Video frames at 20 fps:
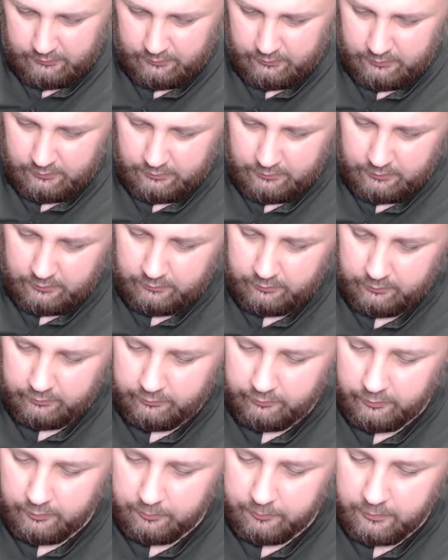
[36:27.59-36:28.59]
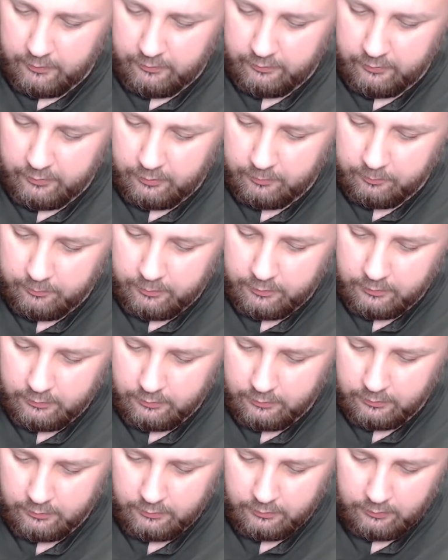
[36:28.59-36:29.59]
Okay, so flip this up
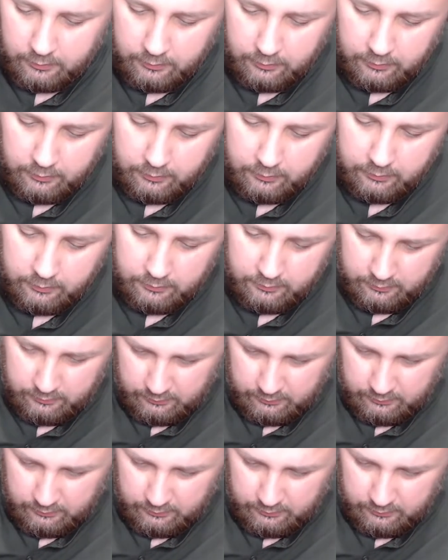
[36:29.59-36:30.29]
in.